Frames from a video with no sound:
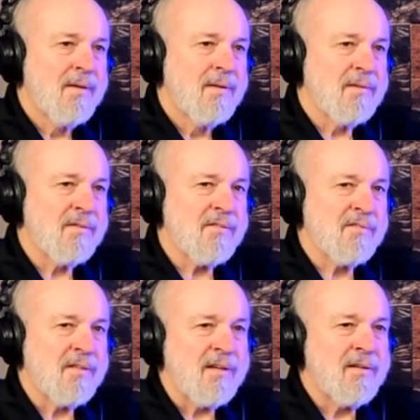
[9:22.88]
This
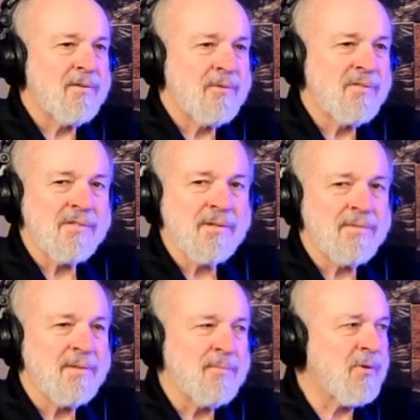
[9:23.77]
is an 800
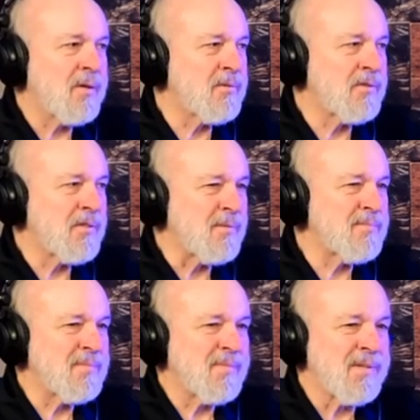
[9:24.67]
CFM Quadrajet.
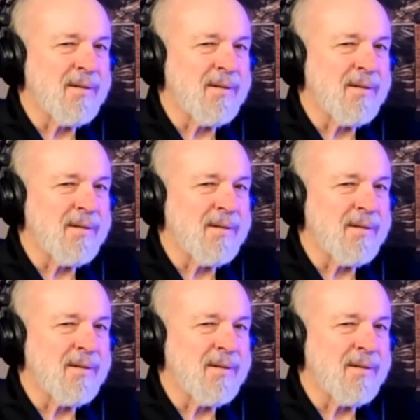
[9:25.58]
Yeah.